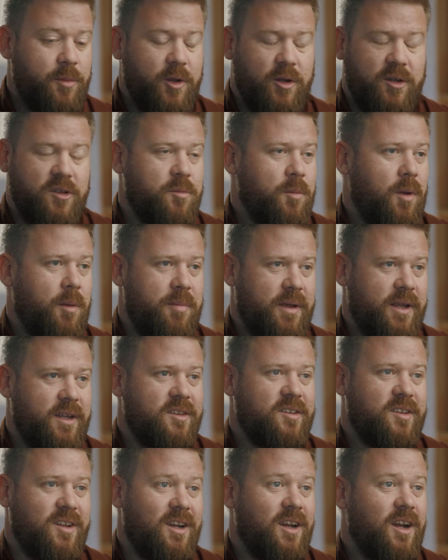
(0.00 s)
be honest my
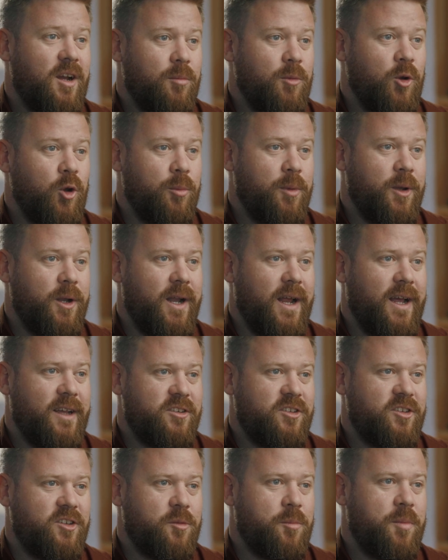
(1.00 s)
biggest aha moment
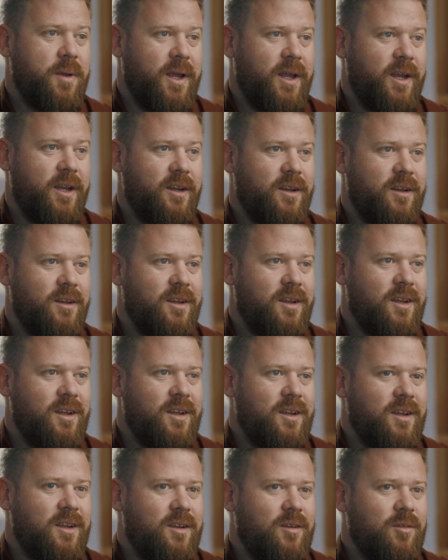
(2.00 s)
has just been
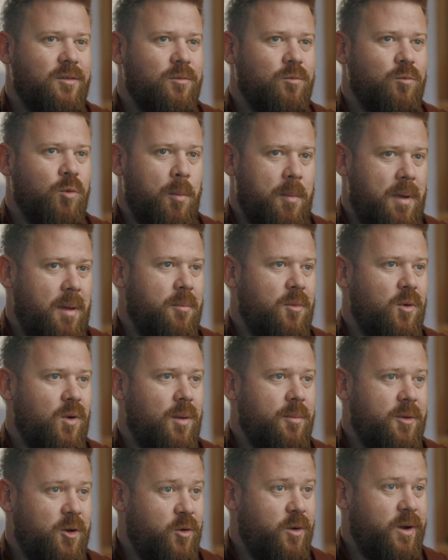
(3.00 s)
remember
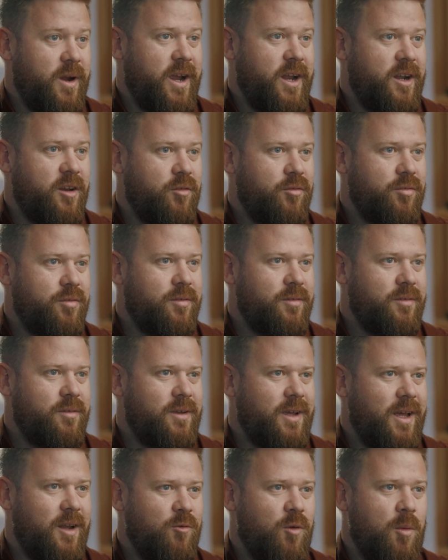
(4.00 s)
I'm a creative
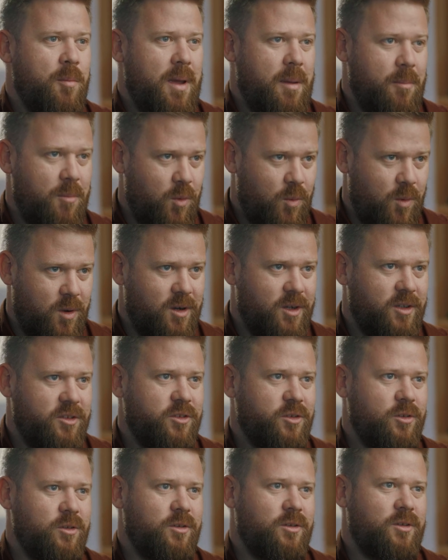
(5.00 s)
and remember what I
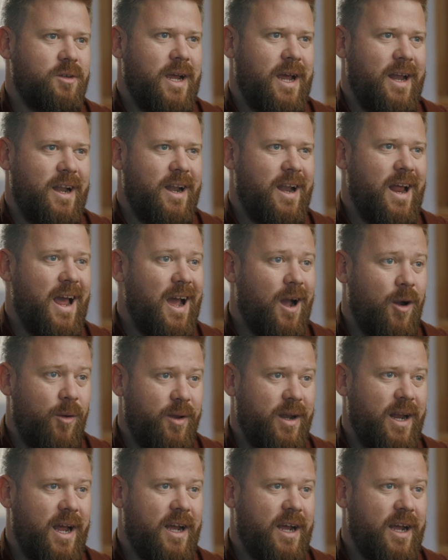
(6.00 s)
do and how it